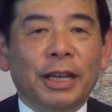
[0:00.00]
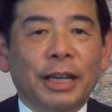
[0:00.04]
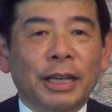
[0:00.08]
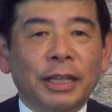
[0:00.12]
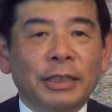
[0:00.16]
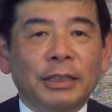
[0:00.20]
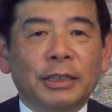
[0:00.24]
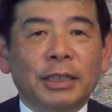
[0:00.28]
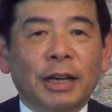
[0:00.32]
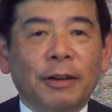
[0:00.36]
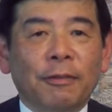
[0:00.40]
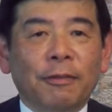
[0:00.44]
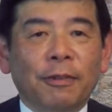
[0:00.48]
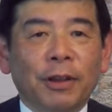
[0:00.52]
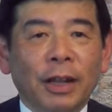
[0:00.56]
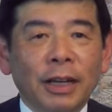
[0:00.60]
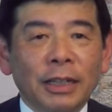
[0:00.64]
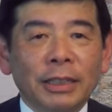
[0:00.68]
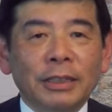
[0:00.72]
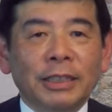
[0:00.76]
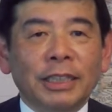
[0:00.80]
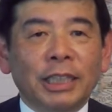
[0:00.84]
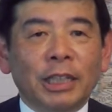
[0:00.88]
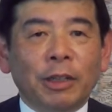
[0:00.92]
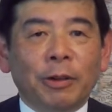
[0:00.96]
is a
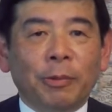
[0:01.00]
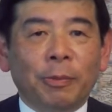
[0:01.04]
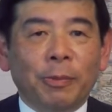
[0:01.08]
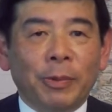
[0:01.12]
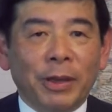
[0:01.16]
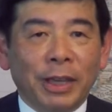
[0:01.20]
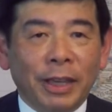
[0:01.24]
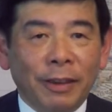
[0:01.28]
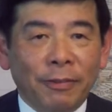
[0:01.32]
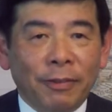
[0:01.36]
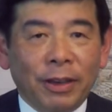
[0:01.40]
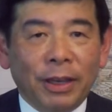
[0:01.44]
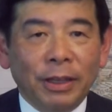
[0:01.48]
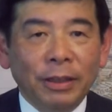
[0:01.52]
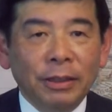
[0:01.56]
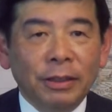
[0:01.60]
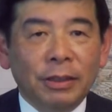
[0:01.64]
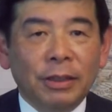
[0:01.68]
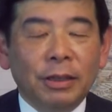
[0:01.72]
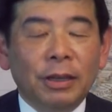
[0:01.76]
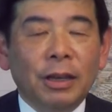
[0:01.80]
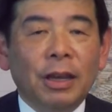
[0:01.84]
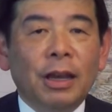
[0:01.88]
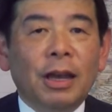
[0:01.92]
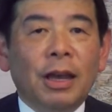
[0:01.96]
flagship event
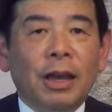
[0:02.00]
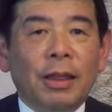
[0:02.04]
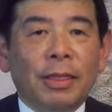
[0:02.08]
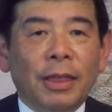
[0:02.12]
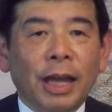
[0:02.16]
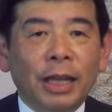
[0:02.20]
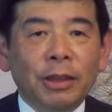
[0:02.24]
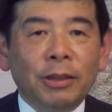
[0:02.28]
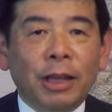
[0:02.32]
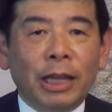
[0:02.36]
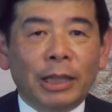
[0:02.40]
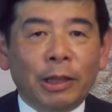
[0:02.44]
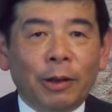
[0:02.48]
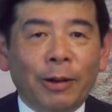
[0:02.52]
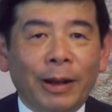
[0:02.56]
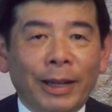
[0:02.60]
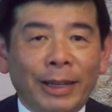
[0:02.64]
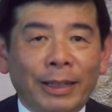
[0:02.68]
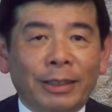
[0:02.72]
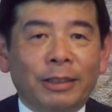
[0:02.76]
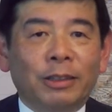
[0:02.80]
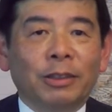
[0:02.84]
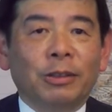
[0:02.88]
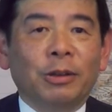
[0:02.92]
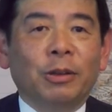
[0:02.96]
that
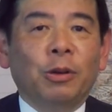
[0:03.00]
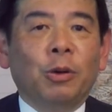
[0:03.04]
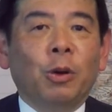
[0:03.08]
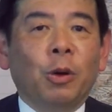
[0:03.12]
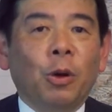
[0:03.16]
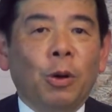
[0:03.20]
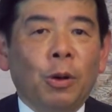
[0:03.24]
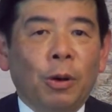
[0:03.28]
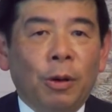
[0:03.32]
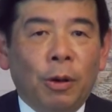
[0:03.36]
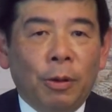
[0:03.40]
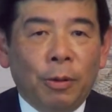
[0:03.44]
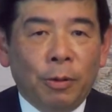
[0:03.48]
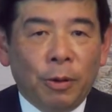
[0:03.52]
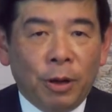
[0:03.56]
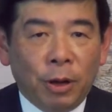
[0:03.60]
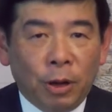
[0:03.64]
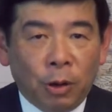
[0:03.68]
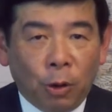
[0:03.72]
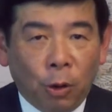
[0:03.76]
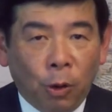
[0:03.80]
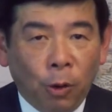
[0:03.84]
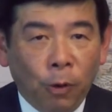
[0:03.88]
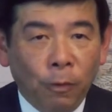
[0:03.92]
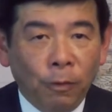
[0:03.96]
attracts
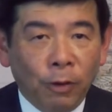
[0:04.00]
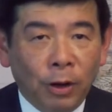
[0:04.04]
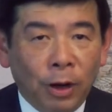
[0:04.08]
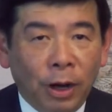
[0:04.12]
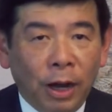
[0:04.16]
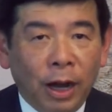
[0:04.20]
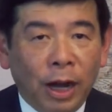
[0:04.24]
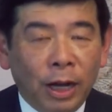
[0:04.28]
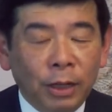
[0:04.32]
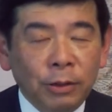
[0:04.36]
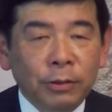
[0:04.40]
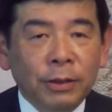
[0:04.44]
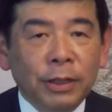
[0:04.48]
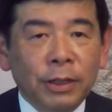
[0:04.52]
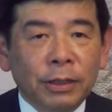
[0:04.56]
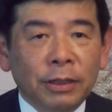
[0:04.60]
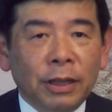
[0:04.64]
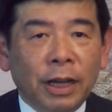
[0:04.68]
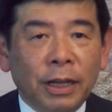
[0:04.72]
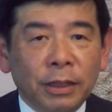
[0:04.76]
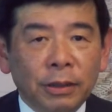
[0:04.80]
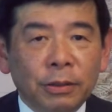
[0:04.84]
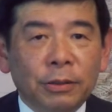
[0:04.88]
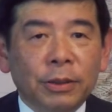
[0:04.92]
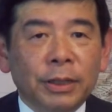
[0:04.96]
uh, over 100
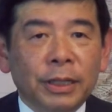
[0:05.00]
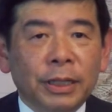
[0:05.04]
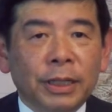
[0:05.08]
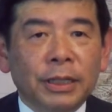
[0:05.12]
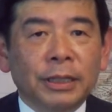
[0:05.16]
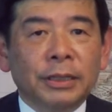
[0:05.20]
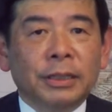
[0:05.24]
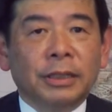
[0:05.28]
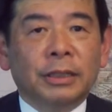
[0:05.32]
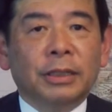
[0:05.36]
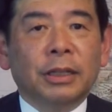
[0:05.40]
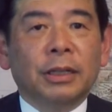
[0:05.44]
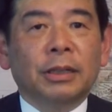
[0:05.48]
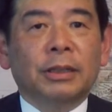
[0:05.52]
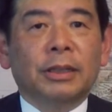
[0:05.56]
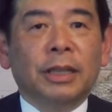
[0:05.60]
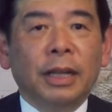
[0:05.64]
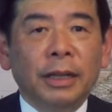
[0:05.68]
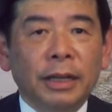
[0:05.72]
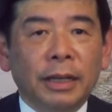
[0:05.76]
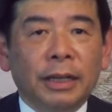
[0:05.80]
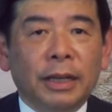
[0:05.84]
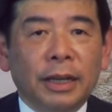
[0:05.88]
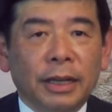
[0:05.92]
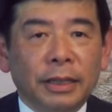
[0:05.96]
countries uh,
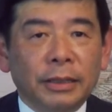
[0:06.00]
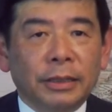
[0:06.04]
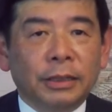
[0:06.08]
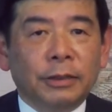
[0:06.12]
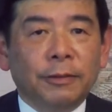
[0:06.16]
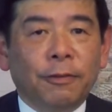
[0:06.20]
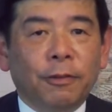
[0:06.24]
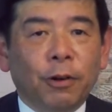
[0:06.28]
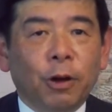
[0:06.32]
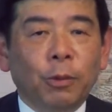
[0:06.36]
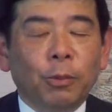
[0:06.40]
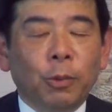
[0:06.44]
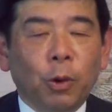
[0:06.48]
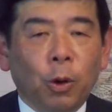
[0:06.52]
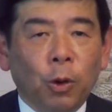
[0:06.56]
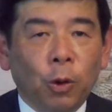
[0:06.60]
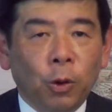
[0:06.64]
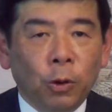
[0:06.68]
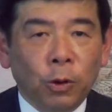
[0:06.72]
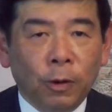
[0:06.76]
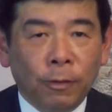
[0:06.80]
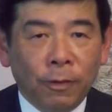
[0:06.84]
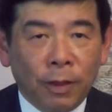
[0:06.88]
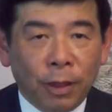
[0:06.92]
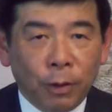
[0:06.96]
delegates from
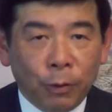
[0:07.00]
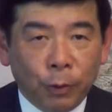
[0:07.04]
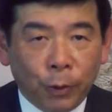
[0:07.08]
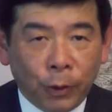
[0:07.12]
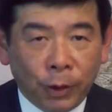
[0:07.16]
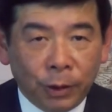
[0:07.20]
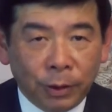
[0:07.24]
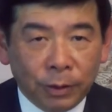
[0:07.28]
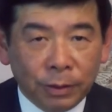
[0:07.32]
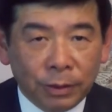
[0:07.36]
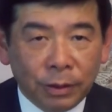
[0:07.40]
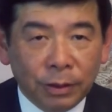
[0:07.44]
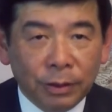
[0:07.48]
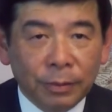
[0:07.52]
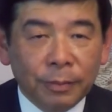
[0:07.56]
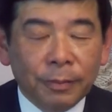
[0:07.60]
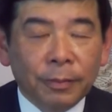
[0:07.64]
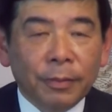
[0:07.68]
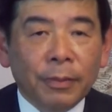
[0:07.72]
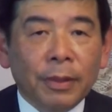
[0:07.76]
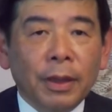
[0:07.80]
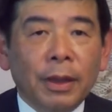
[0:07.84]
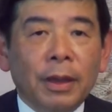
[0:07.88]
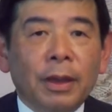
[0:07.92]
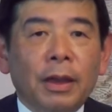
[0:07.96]
all over the world.
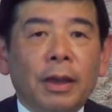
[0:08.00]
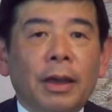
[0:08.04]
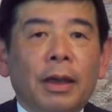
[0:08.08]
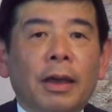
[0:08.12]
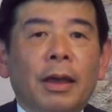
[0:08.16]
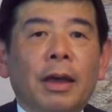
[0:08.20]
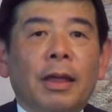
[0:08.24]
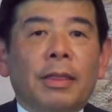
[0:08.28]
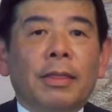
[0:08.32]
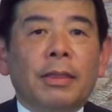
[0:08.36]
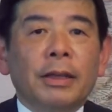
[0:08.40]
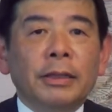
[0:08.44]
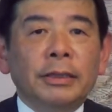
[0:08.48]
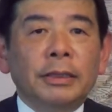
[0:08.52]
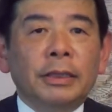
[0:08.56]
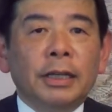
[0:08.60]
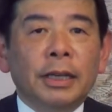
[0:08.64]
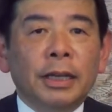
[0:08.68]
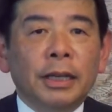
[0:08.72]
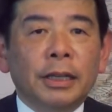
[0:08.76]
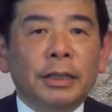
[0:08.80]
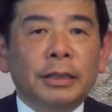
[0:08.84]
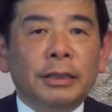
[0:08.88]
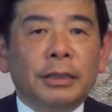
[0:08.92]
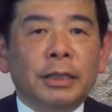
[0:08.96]
This
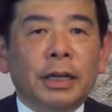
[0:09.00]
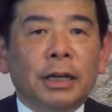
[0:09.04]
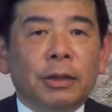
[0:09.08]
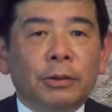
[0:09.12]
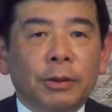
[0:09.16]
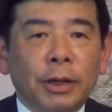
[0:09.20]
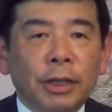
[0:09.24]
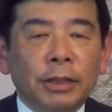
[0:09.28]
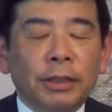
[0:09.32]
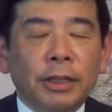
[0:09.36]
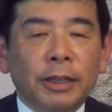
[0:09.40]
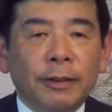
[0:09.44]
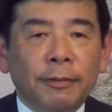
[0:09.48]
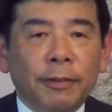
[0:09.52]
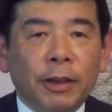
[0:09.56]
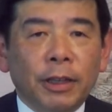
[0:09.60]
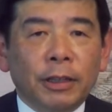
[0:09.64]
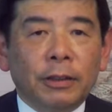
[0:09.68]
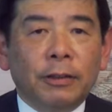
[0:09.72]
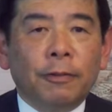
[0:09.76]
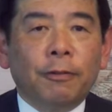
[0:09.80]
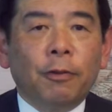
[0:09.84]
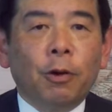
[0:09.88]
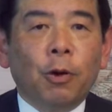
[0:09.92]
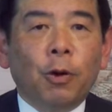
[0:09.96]
is a great
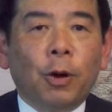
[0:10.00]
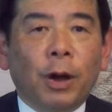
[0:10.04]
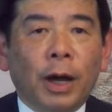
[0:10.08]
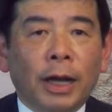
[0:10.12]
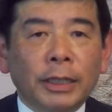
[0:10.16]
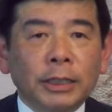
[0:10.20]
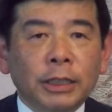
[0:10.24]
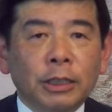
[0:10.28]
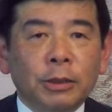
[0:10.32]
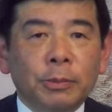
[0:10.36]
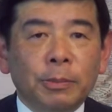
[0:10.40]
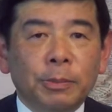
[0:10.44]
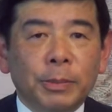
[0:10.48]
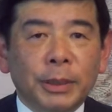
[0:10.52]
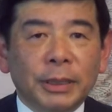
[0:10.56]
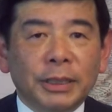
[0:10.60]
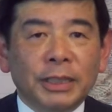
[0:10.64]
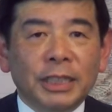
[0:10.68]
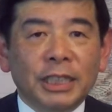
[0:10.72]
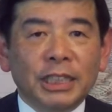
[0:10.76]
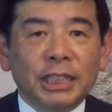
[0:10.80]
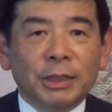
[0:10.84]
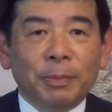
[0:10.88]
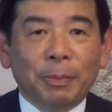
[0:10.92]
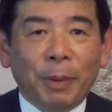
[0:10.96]
event for custom
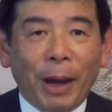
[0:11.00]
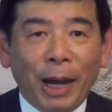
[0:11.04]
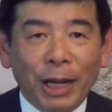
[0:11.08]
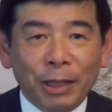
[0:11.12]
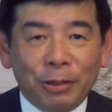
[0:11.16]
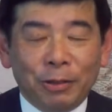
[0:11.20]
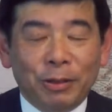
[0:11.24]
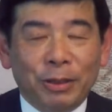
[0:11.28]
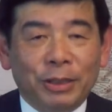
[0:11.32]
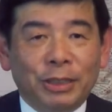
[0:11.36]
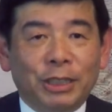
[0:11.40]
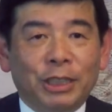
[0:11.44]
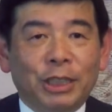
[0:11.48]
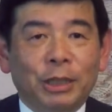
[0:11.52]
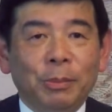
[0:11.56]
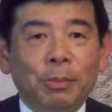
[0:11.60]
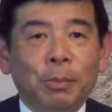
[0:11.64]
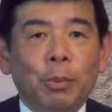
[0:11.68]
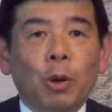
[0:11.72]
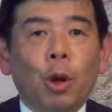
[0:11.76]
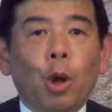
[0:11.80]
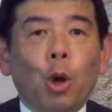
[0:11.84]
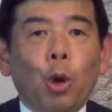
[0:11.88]
business partnership